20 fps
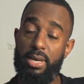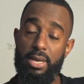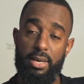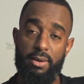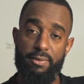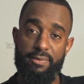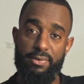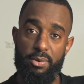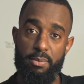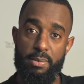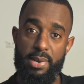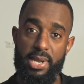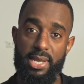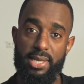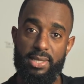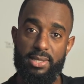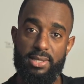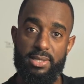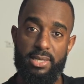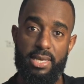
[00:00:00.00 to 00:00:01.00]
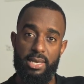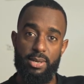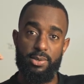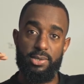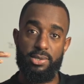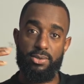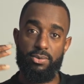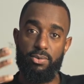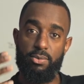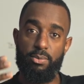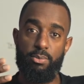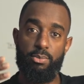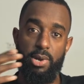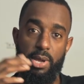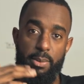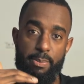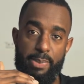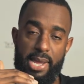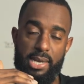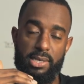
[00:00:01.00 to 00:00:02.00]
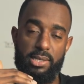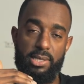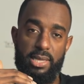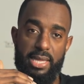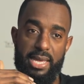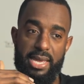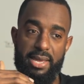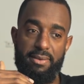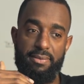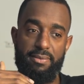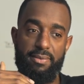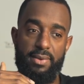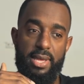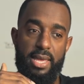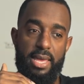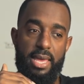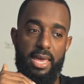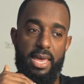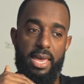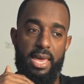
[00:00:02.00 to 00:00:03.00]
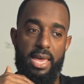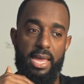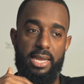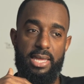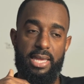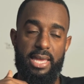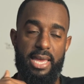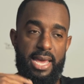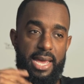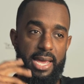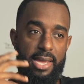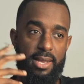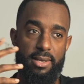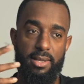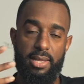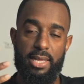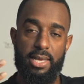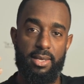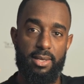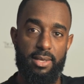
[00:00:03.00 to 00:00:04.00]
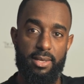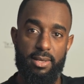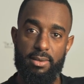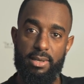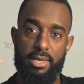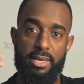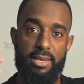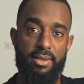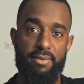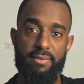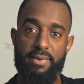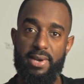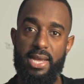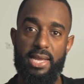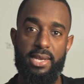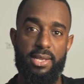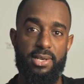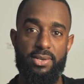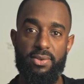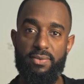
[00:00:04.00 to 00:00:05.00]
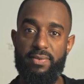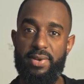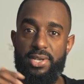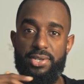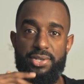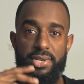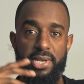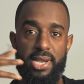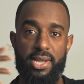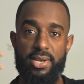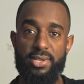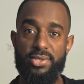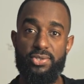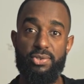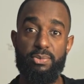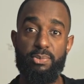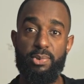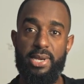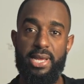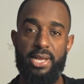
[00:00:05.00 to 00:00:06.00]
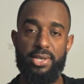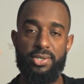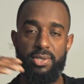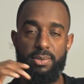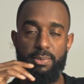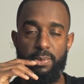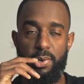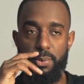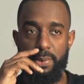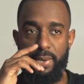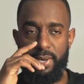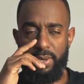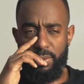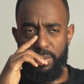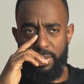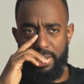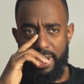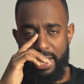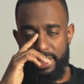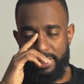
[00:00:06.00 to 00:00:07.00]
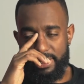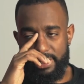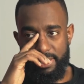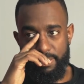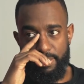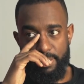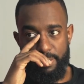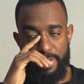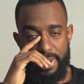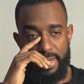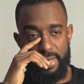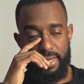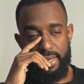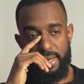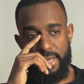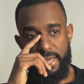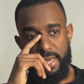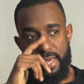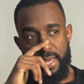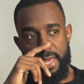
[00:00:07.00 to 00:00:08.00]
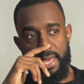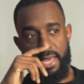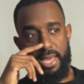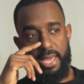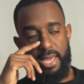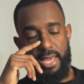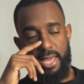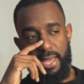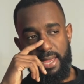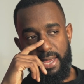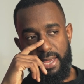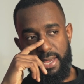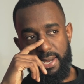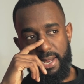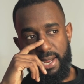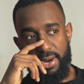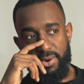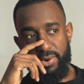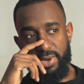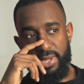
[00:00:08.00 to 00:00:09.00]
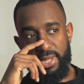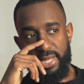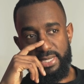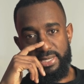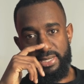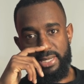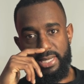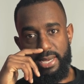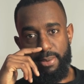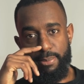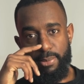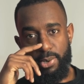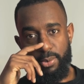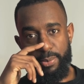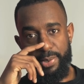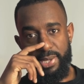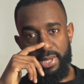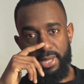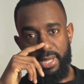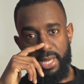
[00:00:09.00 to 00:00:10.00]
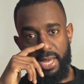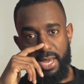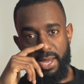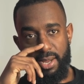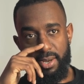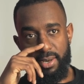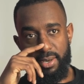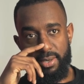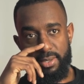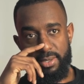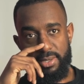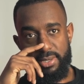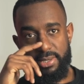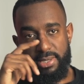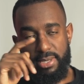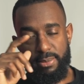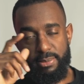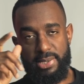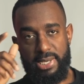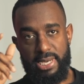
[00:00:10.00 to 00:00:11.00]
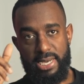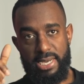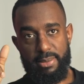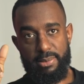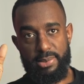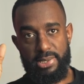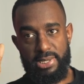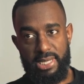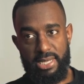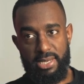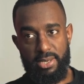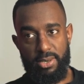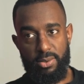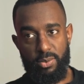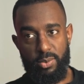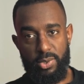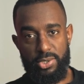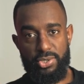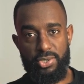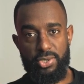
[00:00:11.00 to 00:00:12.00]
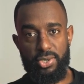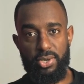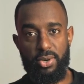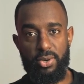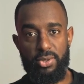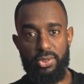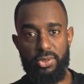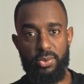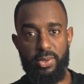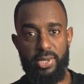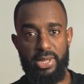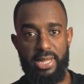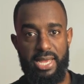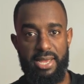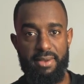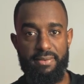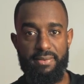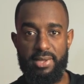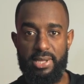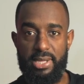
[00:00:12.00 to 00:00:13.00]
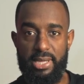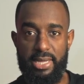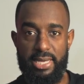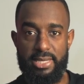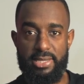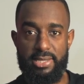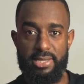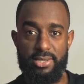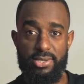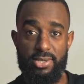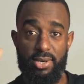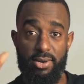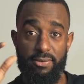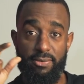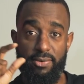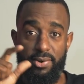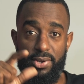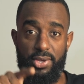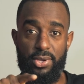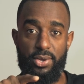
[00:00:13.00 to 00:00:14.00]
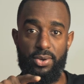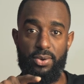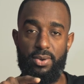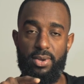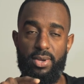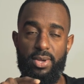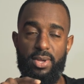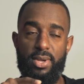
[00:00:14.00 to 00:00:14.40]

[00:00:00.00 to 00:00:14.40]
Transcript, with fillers: a few minutes and was brought back to life. And he had like a, a divine intervention, kind of supernatural moment. And we were asking him about it. And I realized in that moment that sometimes what you go through in life and the lessons are for you